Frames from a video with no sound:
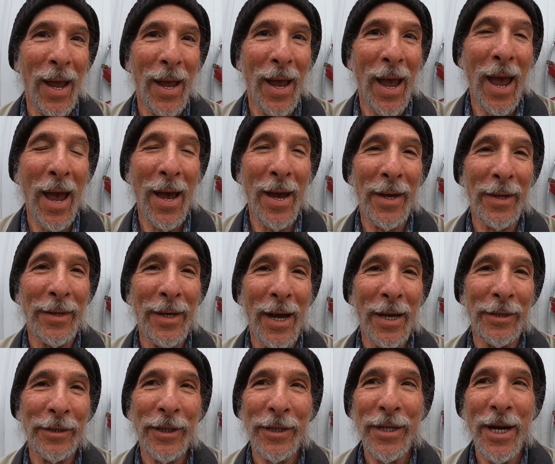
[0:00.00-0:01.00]
had
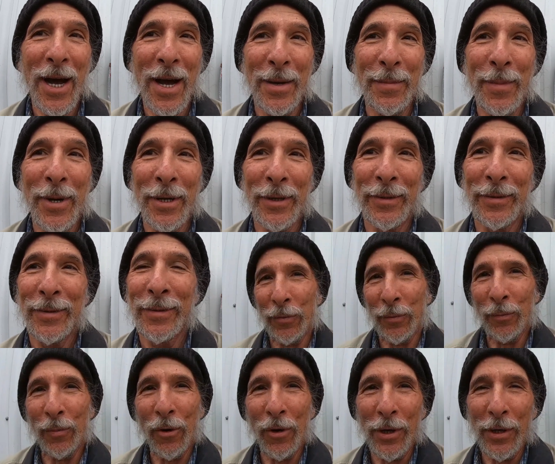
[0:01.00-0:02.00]
at the time. A
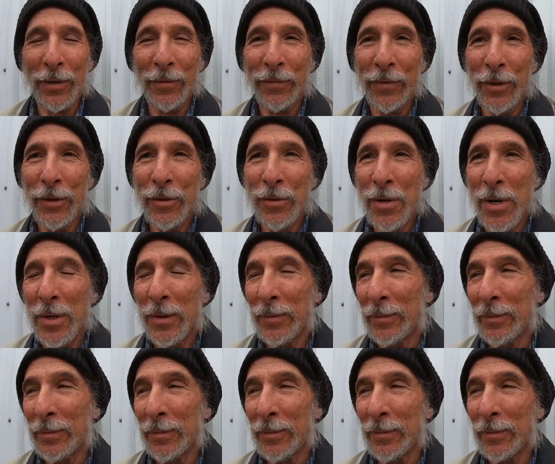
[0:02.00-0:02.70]
different point of view,